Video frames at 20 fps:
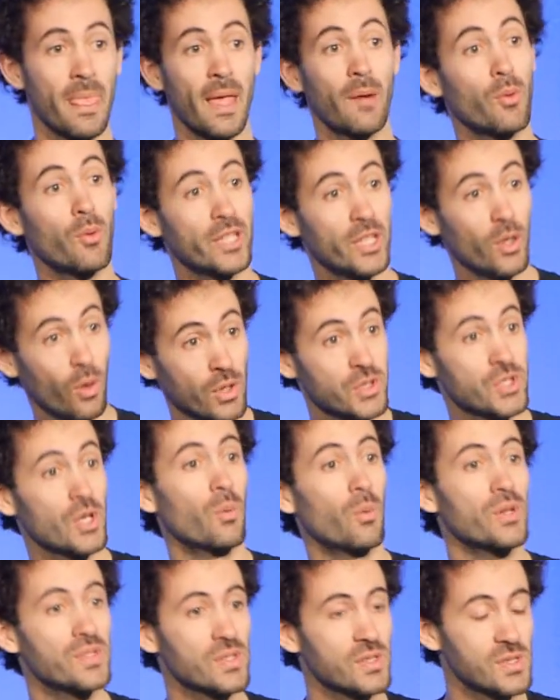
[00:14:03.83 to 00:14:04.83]
And what he also
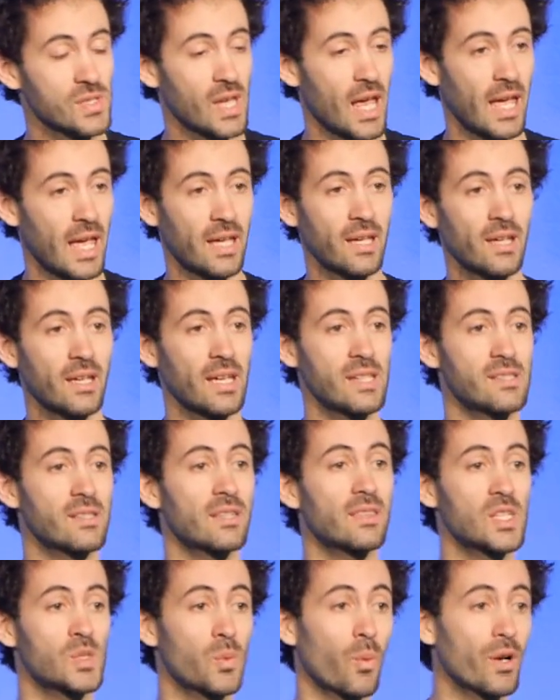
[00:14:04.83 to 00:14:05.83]
wasn't saying is
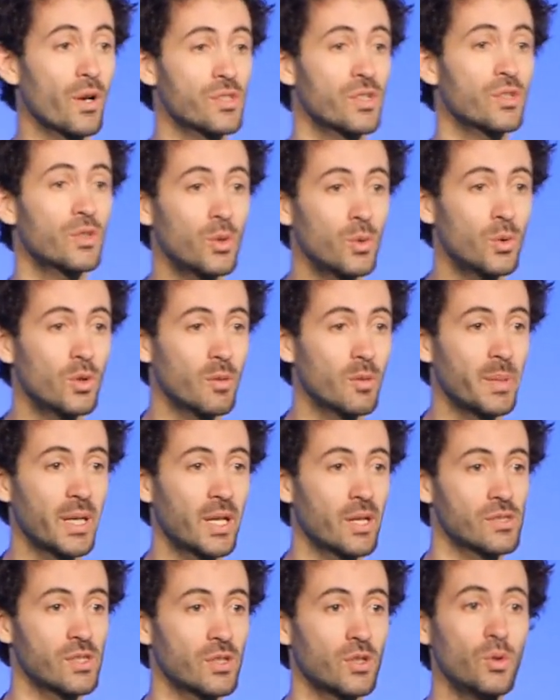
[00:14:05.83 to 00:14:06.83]
that this works at Google
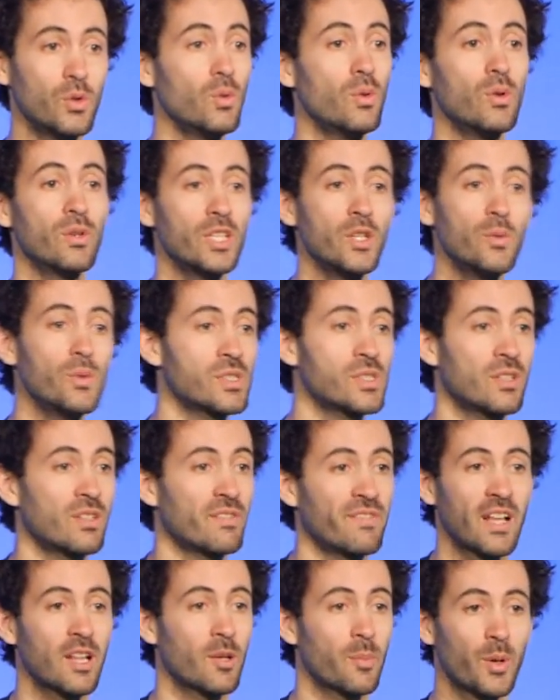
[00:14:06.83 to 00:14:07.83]
because at Google, you as a
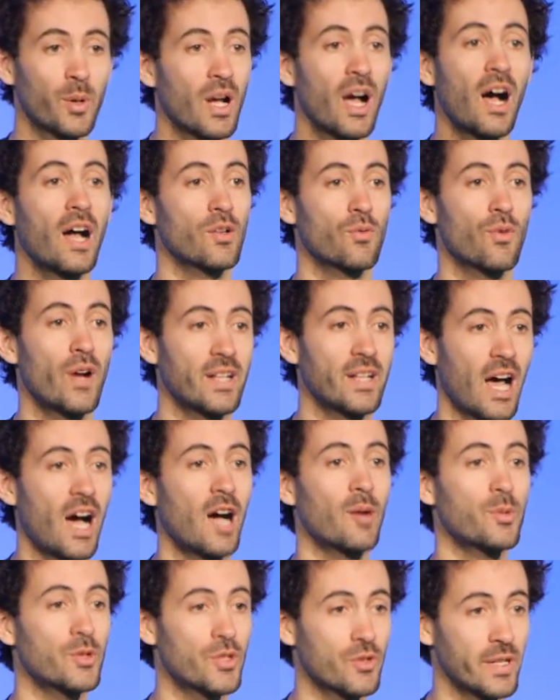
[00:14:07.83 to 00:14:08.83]
developer can't write
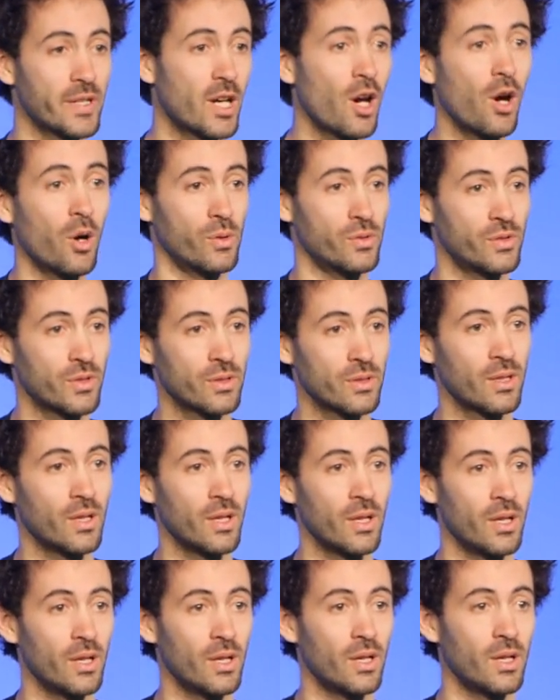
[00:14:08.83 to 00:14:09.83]
arbitrary code.
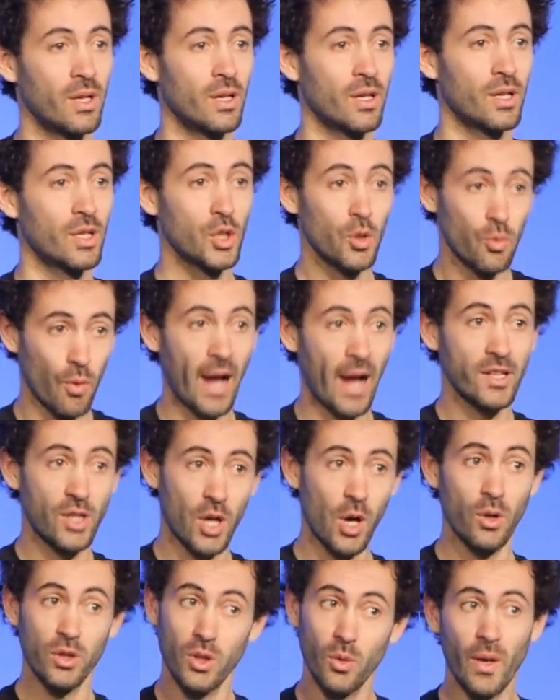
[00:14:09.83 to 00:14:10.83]
You write
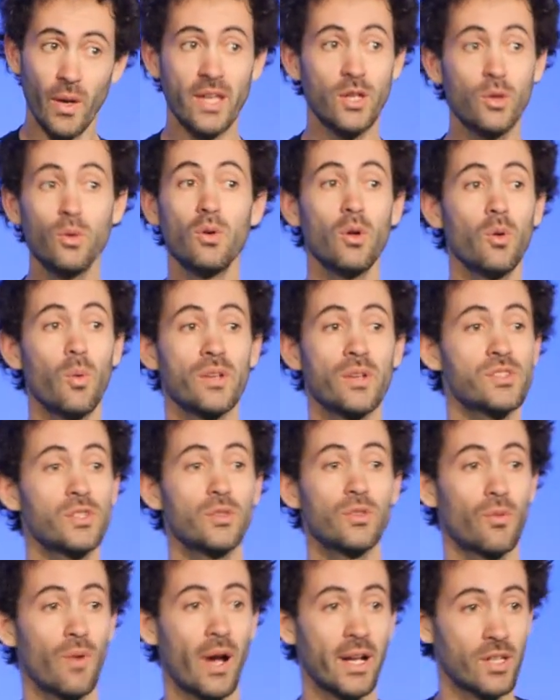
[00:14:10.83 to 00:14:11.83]
code the way Google wants
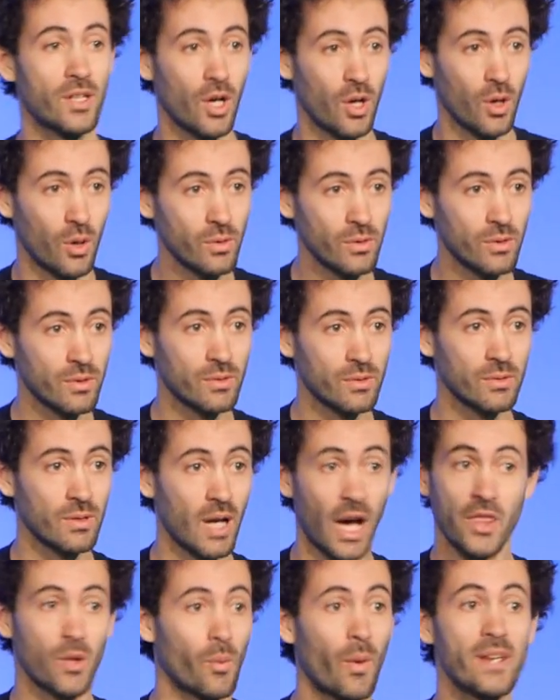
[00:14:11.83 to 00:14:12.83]
you to write code,
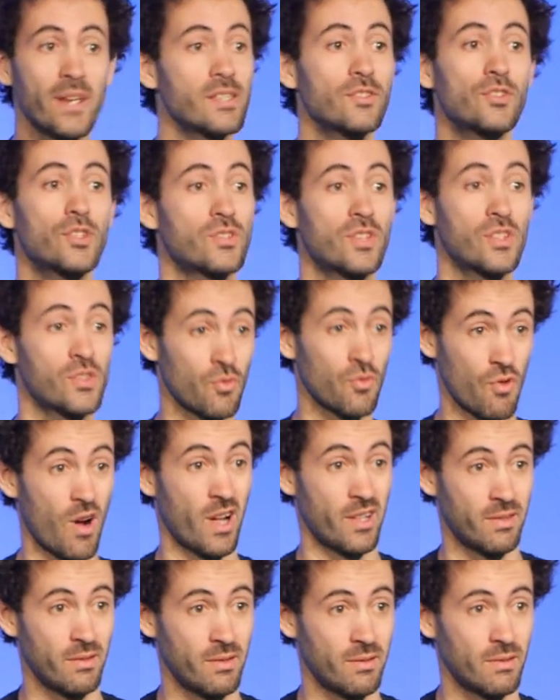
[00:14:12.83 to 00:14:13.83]
otherwise it just doesn't run.